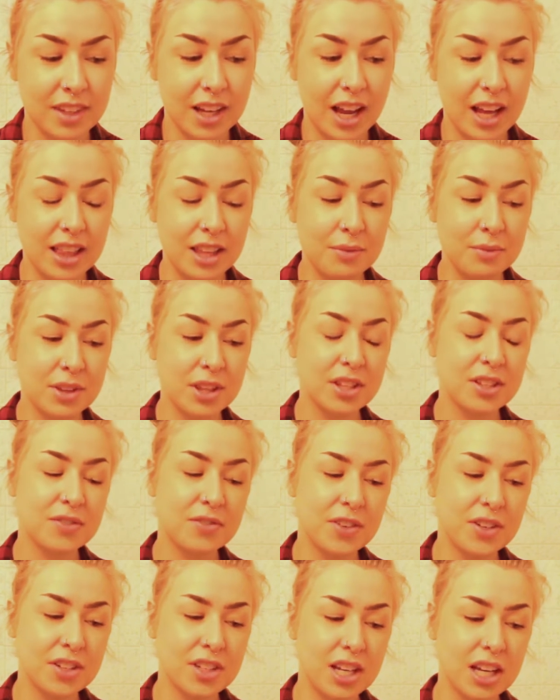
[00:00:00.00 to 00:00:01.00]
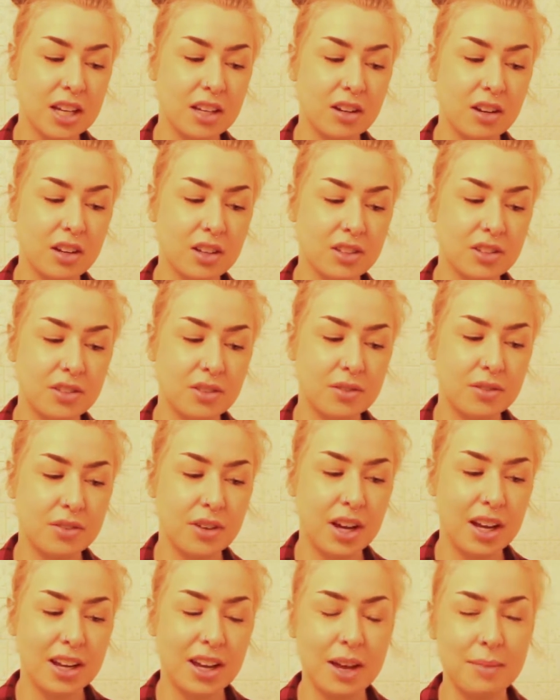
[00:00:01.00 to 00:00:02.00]
And then when this first hit also,
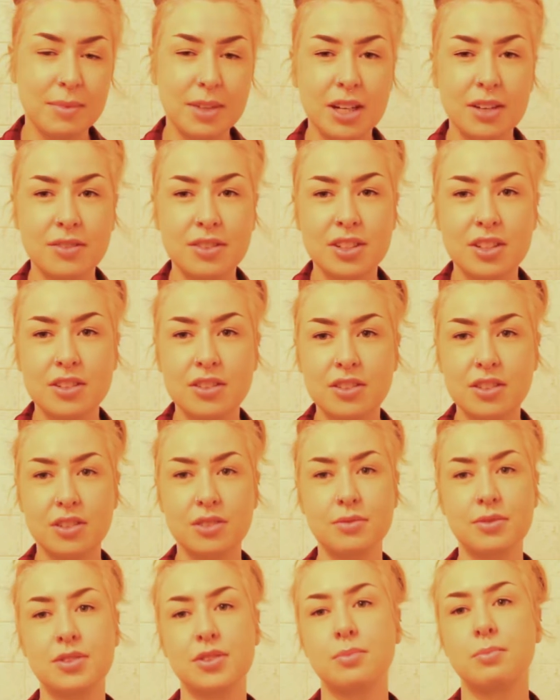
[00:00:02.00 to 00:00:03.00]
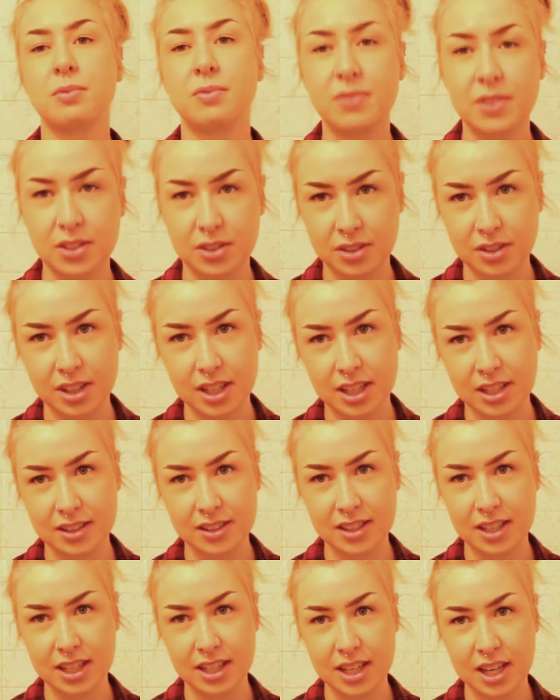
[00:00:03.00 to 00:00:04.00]
I mean, I was concerned with superficial
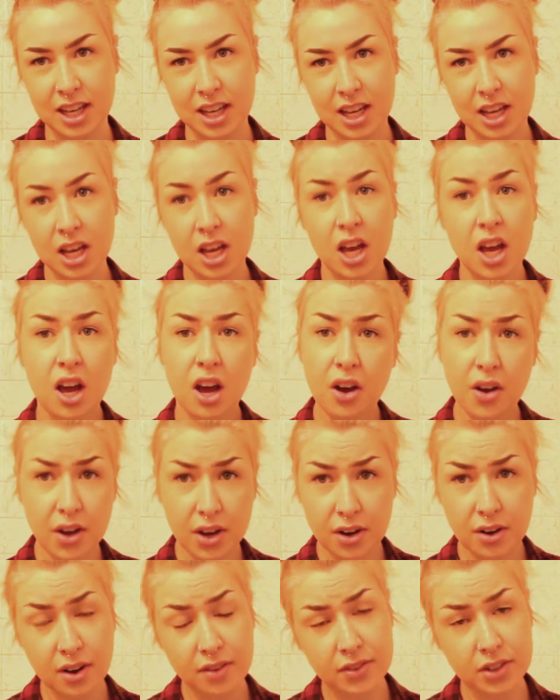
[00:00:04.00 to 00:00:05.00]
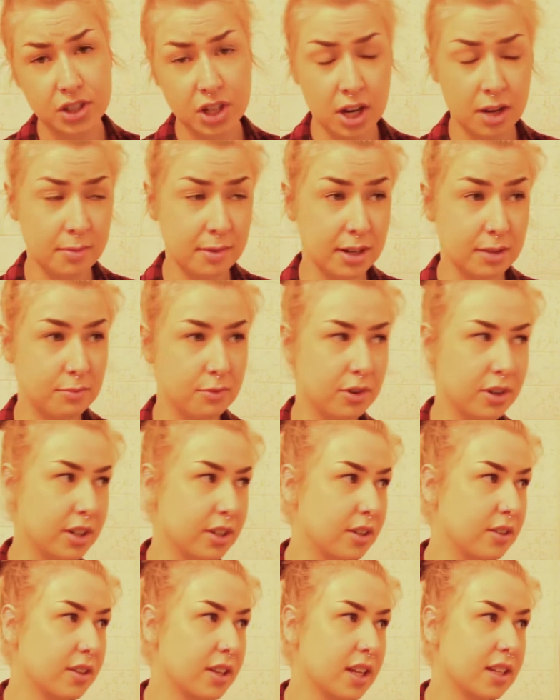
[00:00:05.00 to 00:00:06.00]
things like, oh, I don't have a job anymore, you
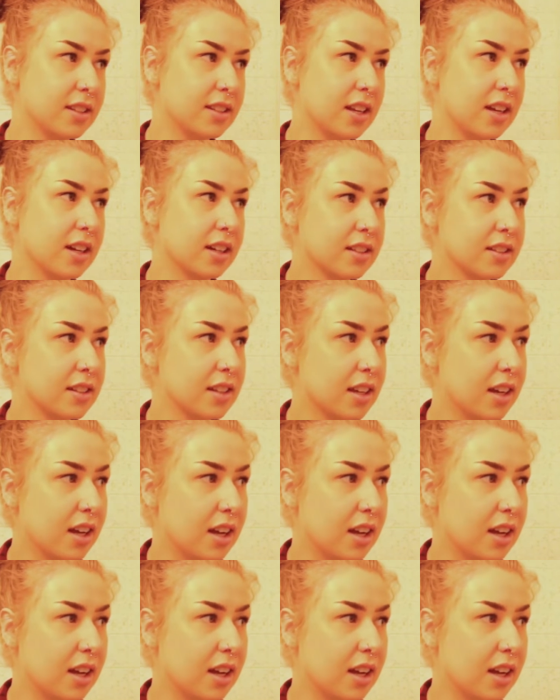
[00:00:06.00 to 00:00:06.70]
know, that sucks.